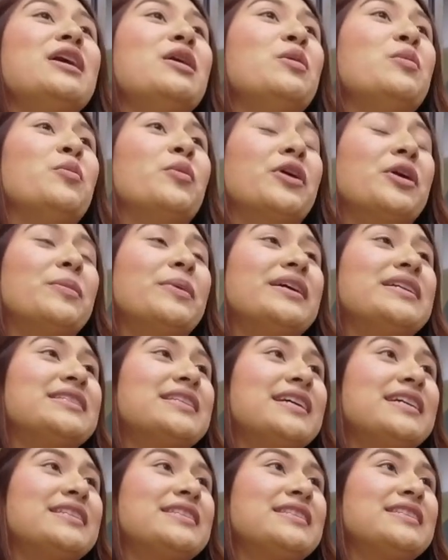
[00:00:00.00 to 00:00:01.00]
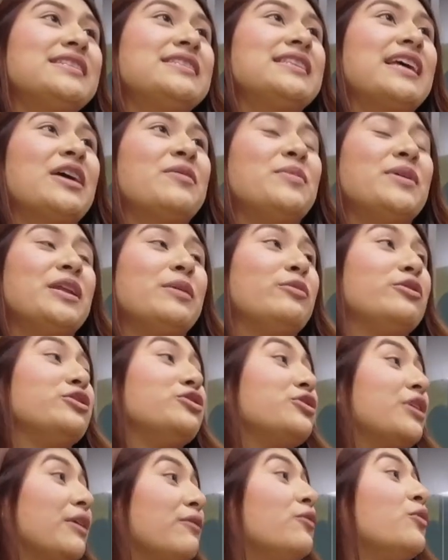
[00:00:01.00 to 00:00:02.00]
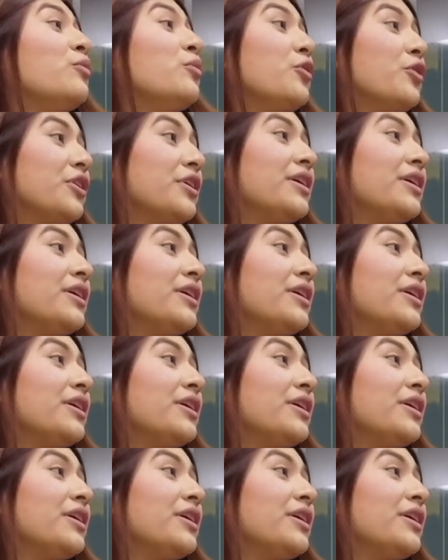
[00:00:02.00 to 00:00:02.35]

more about Texas. I've been able to travel more.